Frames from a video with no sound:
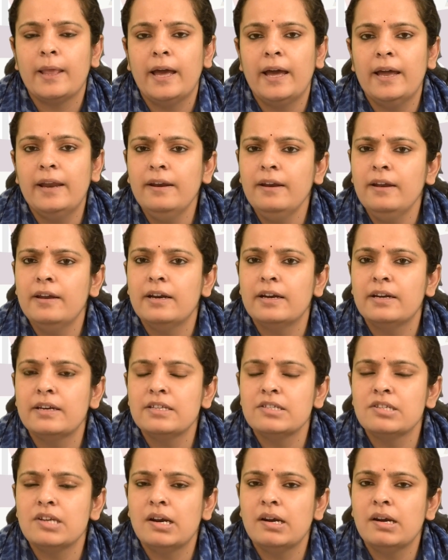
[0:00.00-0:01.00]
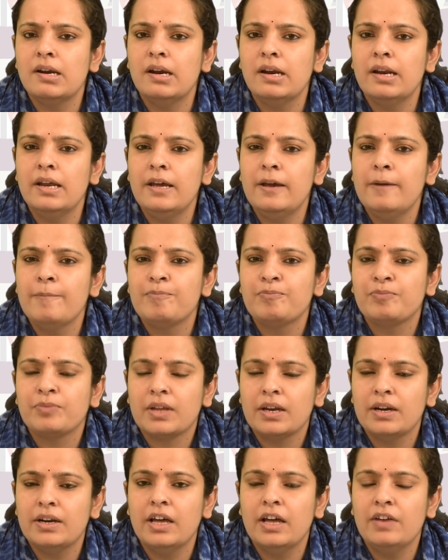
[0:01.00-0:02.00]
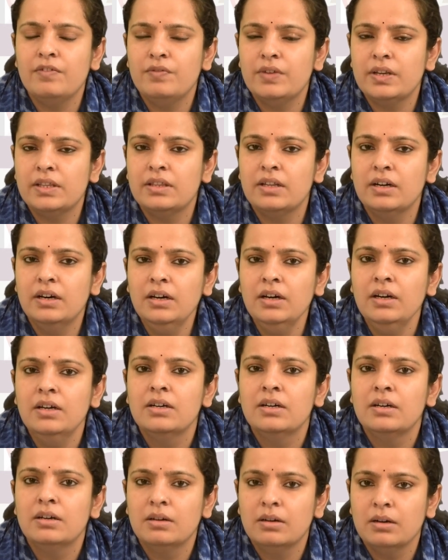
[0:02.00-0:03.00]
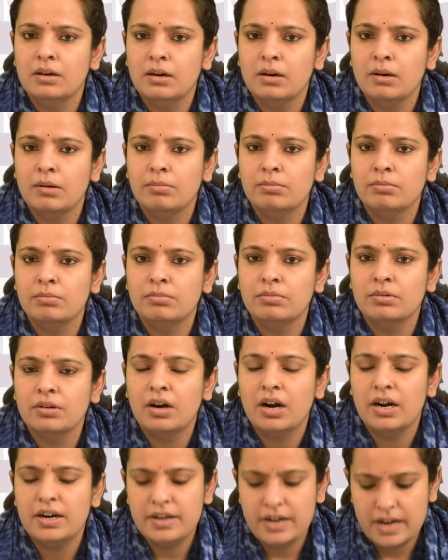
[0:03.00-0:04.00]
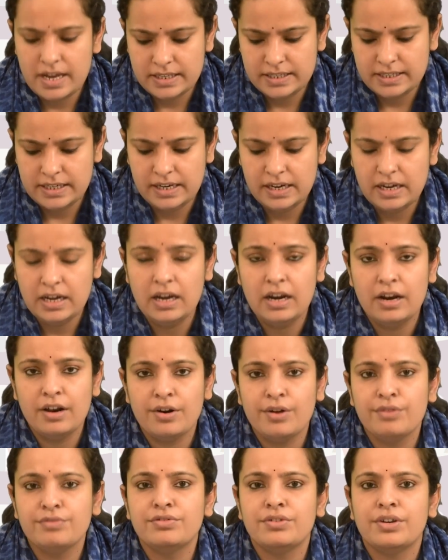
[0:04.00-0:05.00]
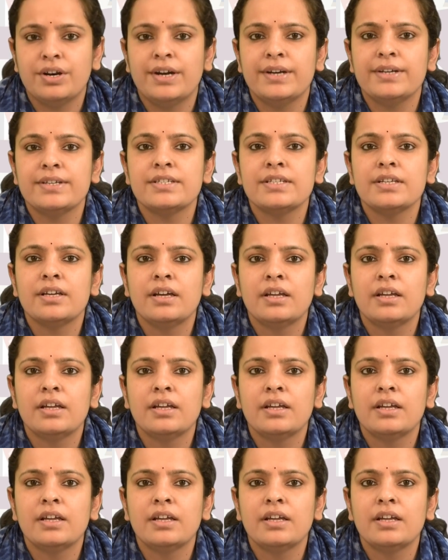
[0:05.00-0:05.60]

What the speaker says: and it is generally done with the contrasting color of threads.